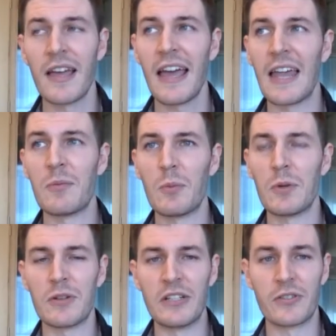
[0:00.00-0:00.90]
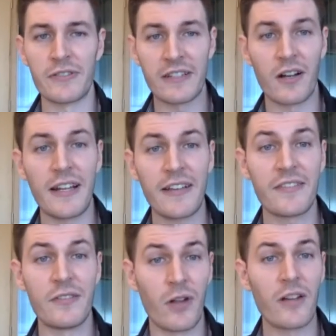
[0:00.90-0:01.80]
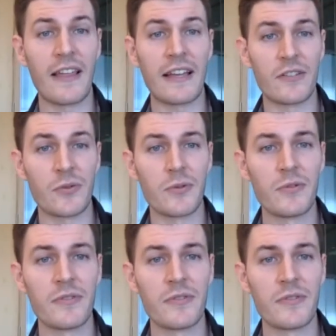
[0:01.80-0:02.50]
And when you're in a journalistic context, you've lost that control.